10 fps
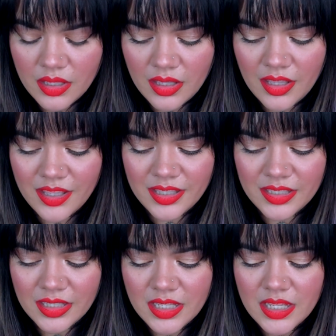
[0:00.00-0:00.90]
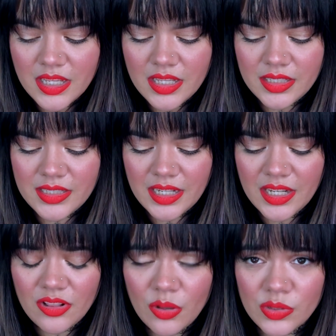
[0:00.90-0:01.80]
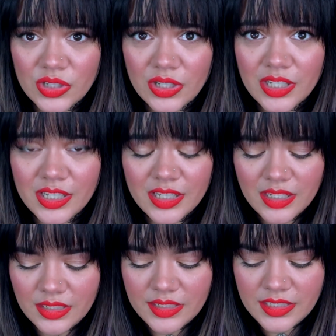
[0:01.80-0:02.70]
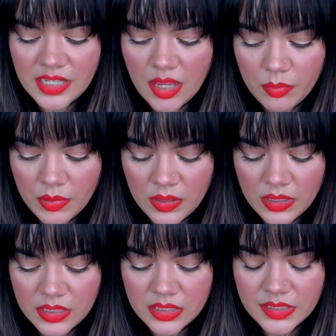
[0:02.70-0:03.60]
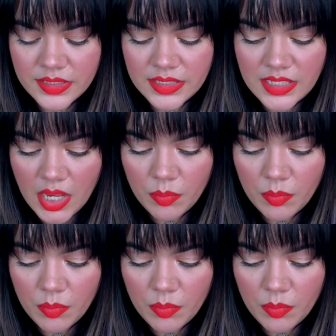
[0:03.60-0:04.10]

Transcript: Uh, it's getting closer. Step, step.